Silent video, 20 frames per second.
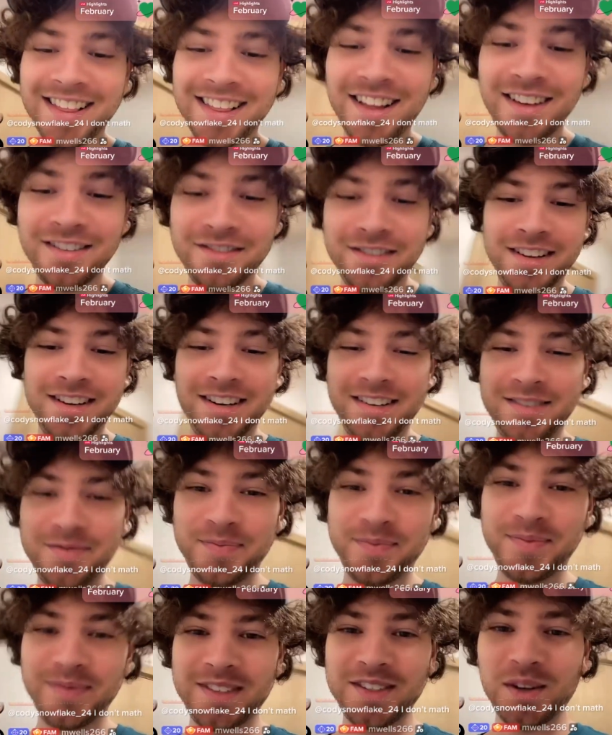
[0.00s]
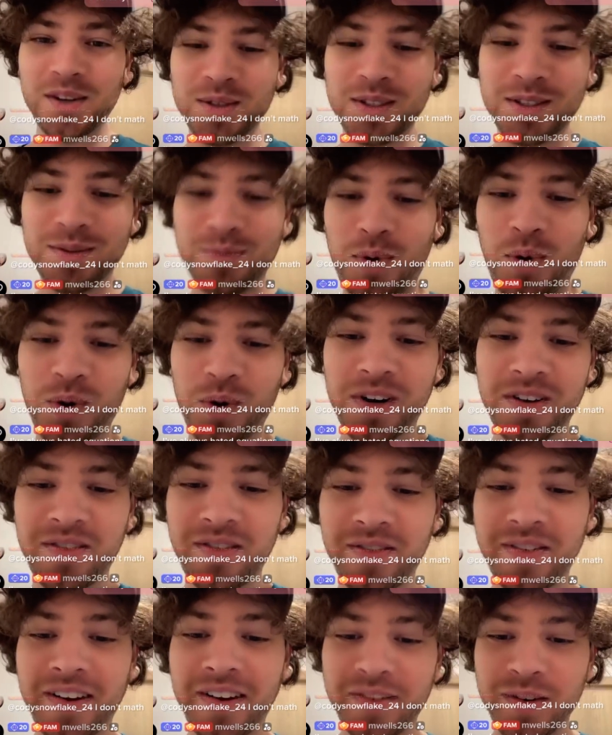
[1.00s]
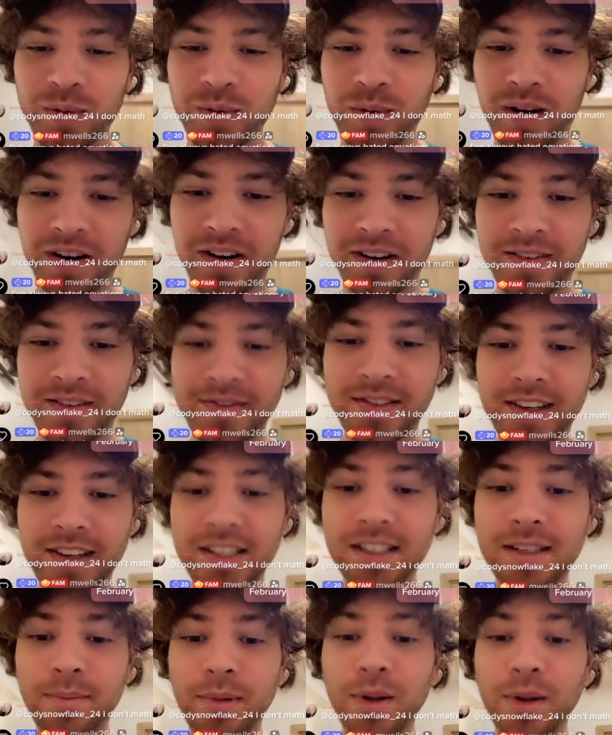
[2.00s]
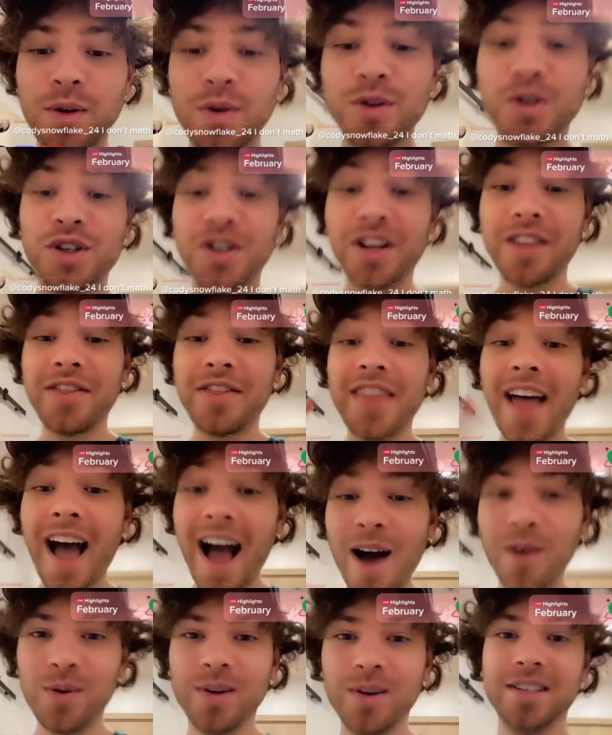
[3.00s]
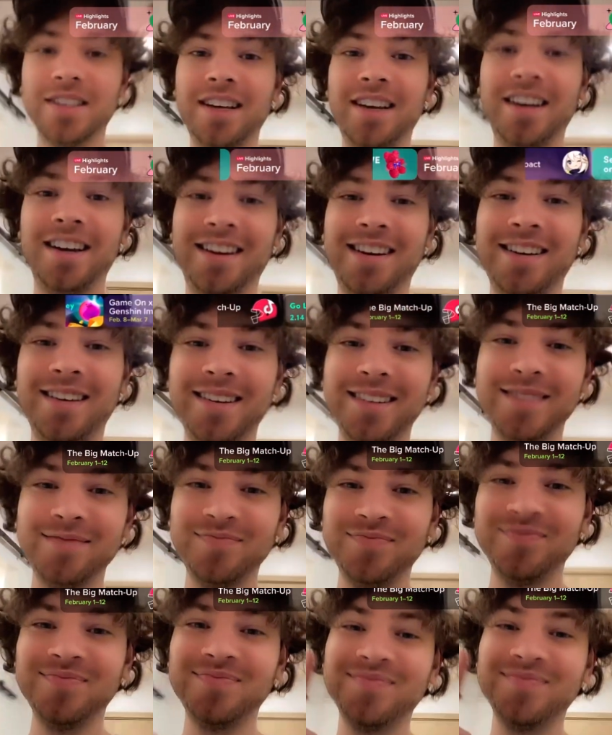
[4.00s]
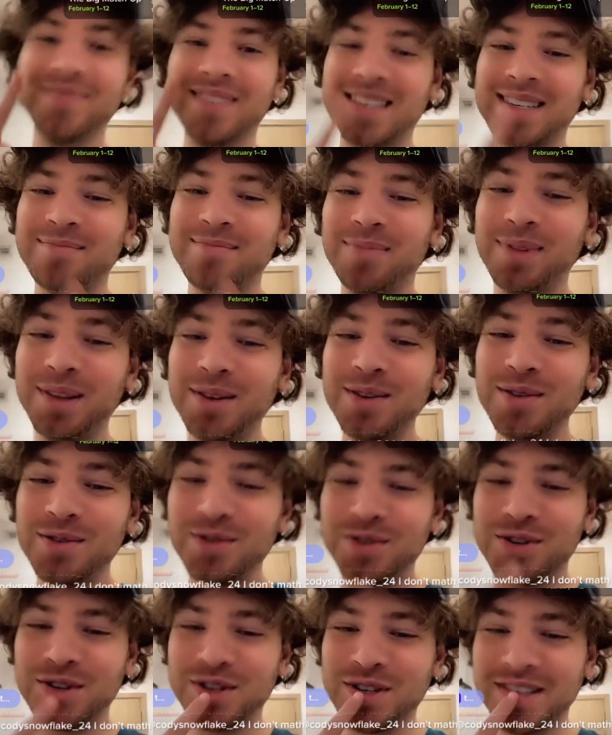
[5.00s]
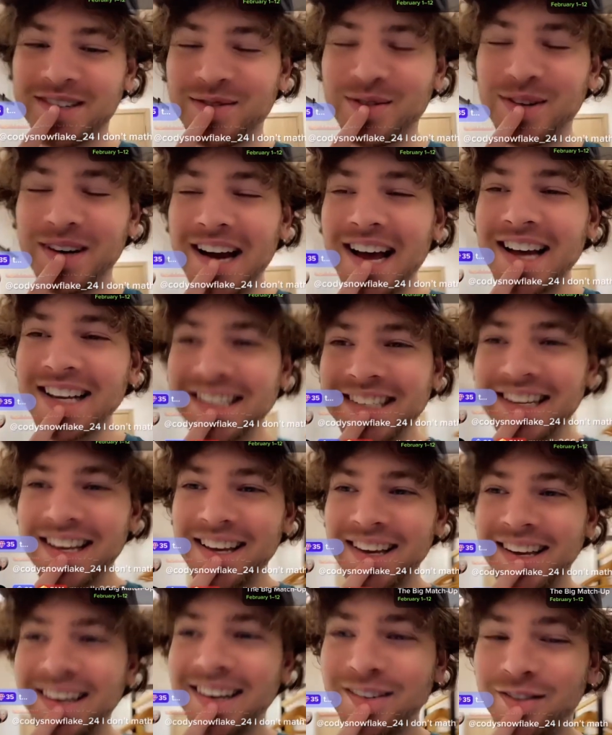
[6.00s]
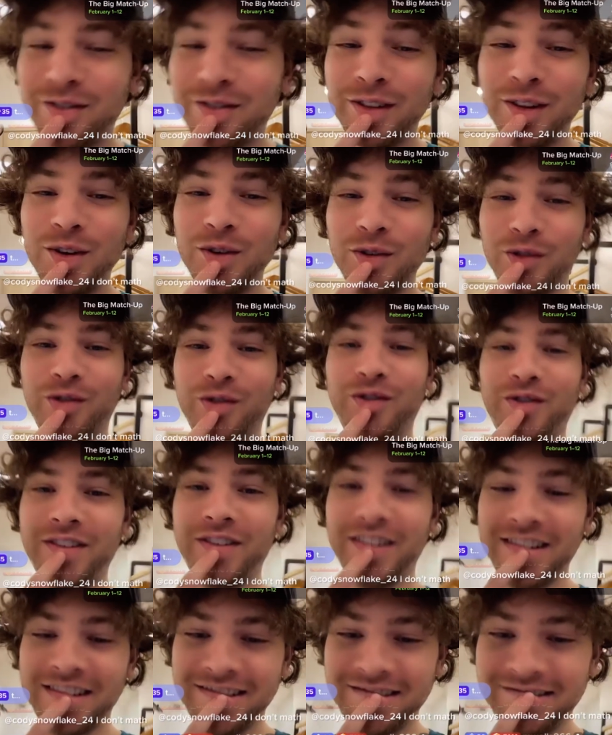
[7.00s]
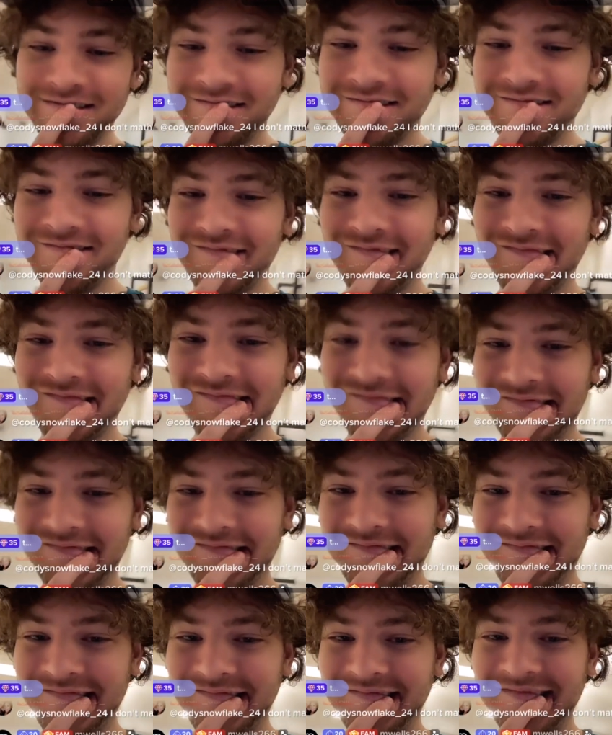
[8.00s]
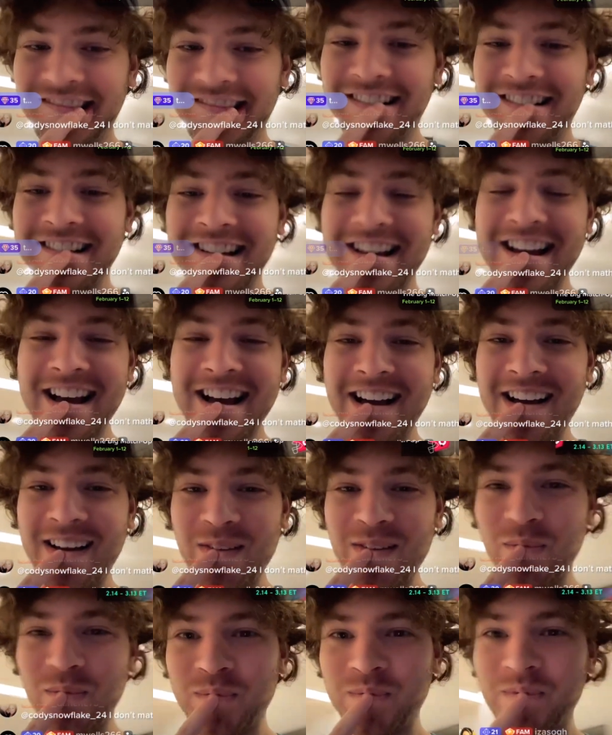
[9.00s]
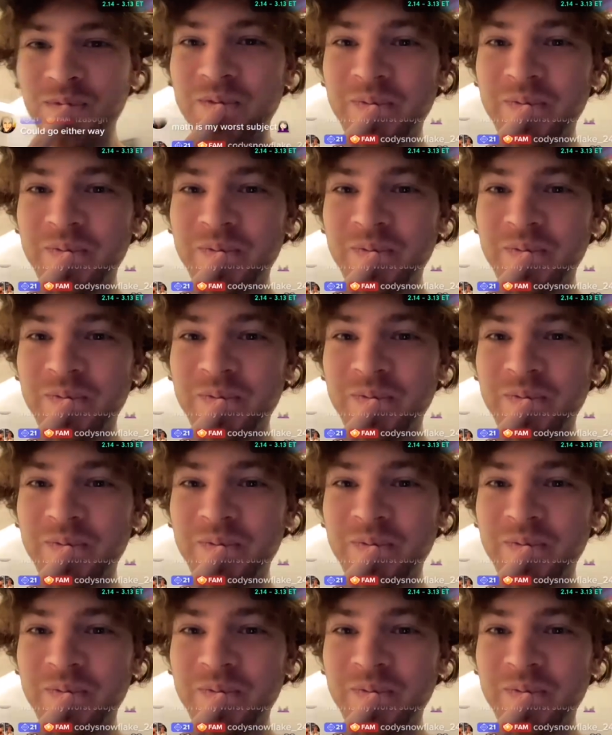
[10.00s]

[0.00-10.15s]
I love it. So supportive of everyone. Sploosh. That was it. Sploosh. What'd I say? Floof. Oh, yeah.